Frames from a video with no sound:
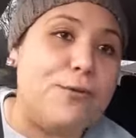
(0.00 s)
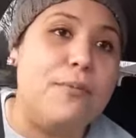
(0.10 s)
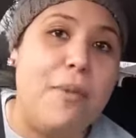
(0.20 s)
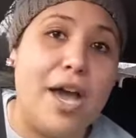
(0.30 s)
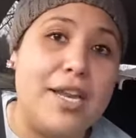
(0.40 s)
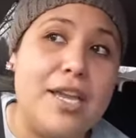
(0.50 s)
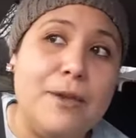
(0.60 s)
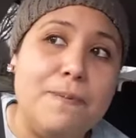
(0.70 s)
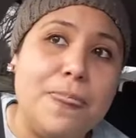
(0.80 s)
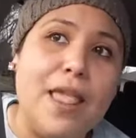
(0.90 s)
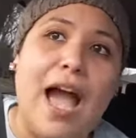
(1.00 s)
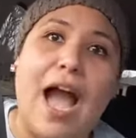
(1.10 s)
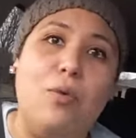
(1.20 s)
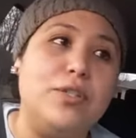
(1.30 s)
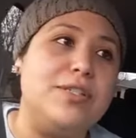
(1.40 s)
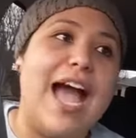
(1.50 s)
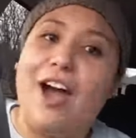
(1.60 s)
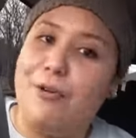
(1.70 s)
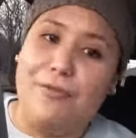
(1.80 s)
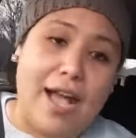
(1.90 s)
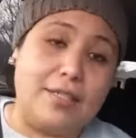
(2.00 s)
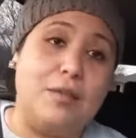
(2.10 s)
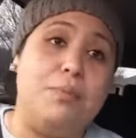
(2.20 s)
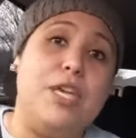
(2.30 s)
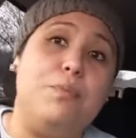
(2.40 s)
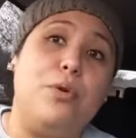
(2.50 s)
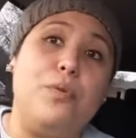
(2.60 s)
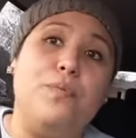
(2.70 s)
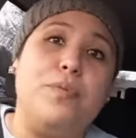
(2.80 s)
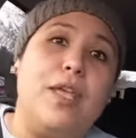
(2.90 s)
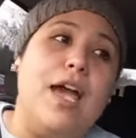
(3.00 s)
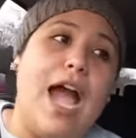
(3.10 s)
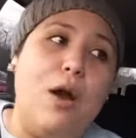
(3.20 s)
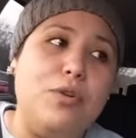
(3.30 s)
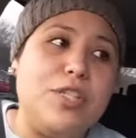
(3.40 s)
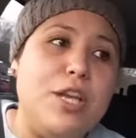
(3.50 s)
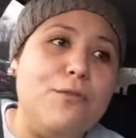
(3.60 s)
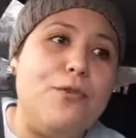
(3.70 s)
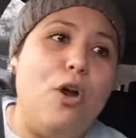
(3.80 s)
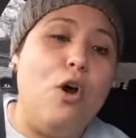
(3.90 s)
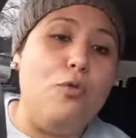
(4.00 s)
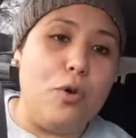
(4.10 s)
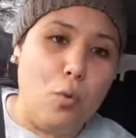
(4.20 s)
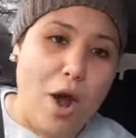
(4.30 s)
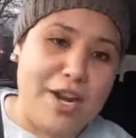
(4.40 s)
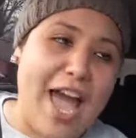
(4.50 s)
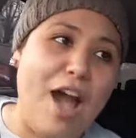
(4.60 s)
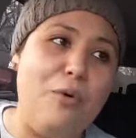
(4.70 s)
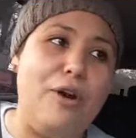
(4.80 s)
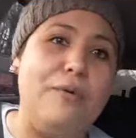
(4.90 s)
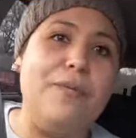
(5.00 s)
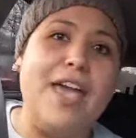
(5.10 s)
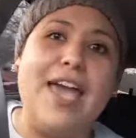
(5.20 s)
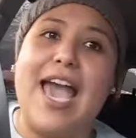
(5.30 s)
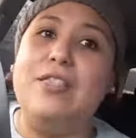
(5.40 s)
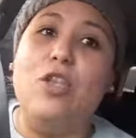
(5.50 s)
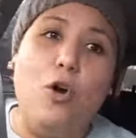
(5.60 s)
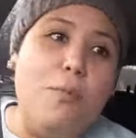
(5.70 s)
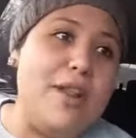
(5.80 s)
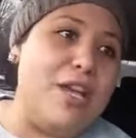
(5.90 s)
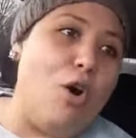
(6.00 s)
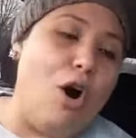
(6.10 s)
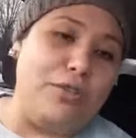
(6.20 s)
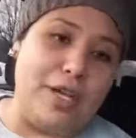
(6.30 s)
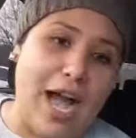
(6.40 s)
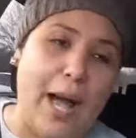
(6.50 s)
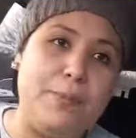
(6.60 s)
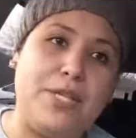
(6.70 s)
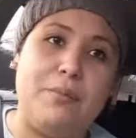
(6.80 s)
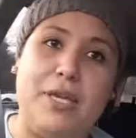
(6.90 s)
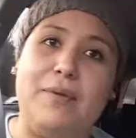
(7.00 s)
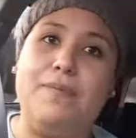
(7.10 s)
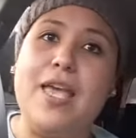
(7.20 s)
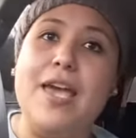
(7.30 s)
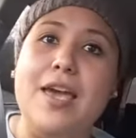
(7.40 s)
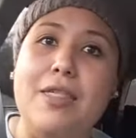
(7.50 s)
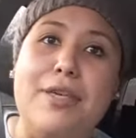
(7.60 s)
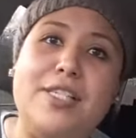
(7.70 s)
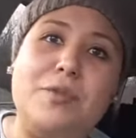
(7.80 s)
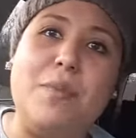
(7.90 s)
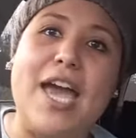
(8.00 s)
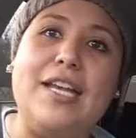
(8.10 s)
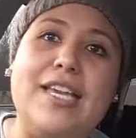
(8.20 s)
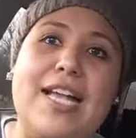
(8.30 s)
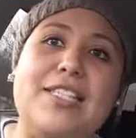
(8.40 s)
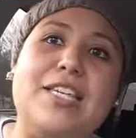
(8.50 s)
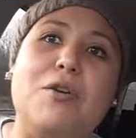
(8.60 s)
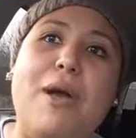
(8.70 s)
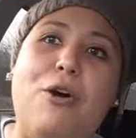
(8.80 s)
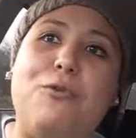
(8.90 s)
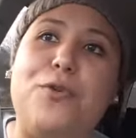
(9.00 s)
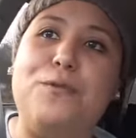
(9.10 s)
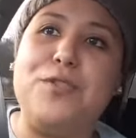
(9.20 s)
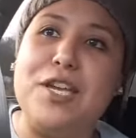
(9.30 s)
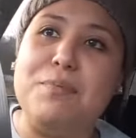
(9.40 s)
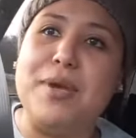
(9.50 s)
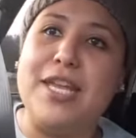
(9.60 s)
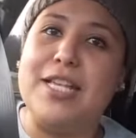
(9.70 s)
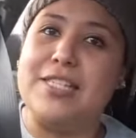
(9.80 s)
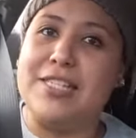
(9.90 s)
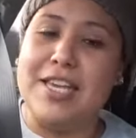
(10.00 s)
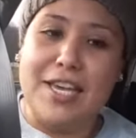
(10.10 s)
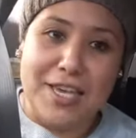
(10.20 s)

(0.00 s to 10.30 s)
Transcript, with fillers: for money. I was not harassing people. I was here for over one hour and nobody called the cops on me. This man gets here about 15 minutes